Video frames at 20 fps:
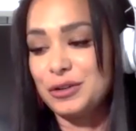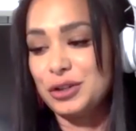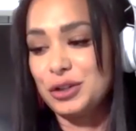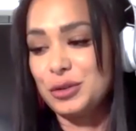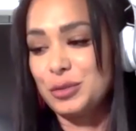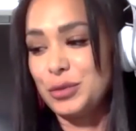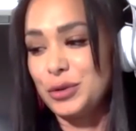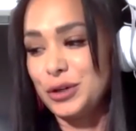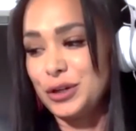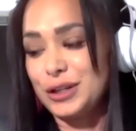your
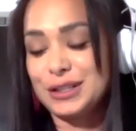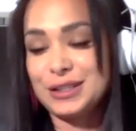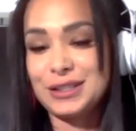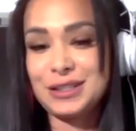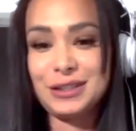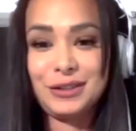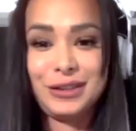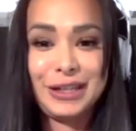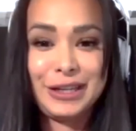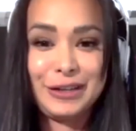book to
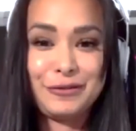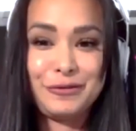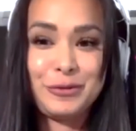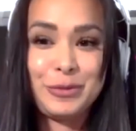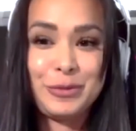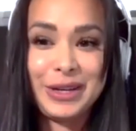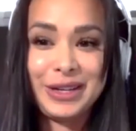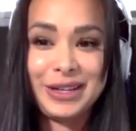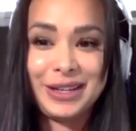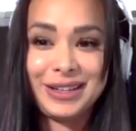live
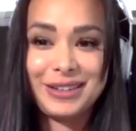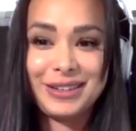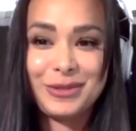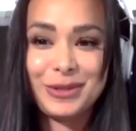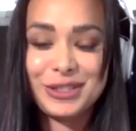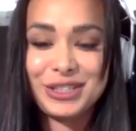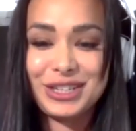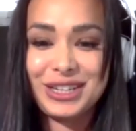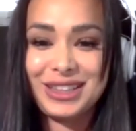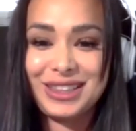big, which
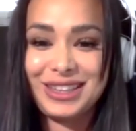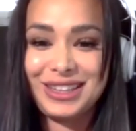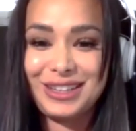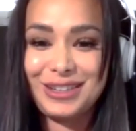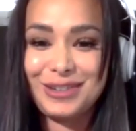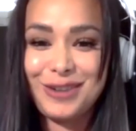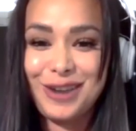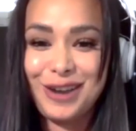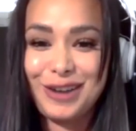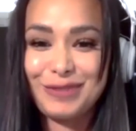I think you
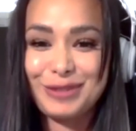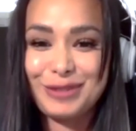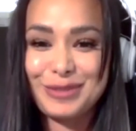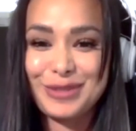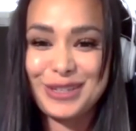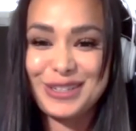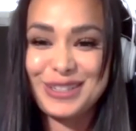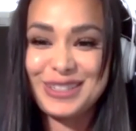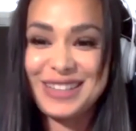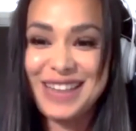got yeah. from your
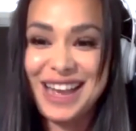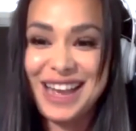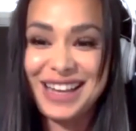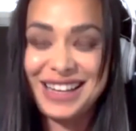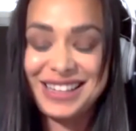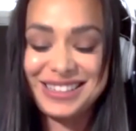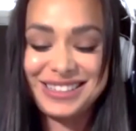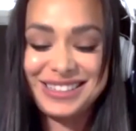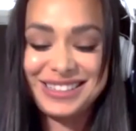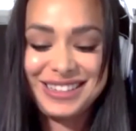dad.
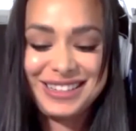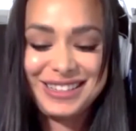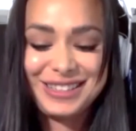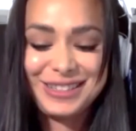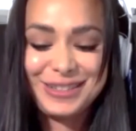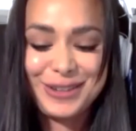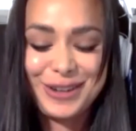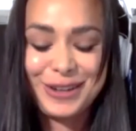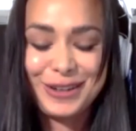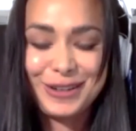So
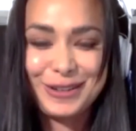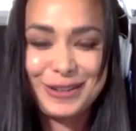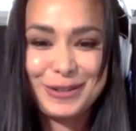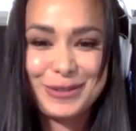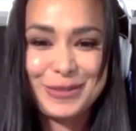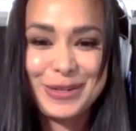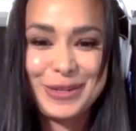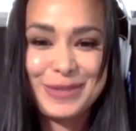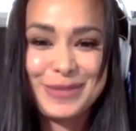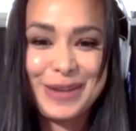talk a little bit
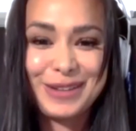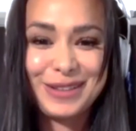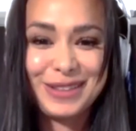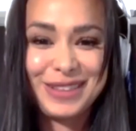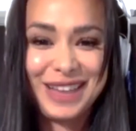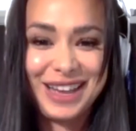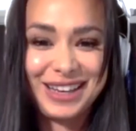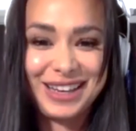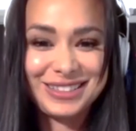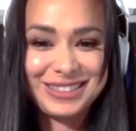about
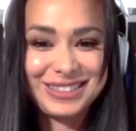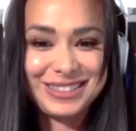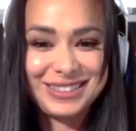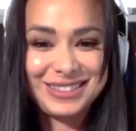that.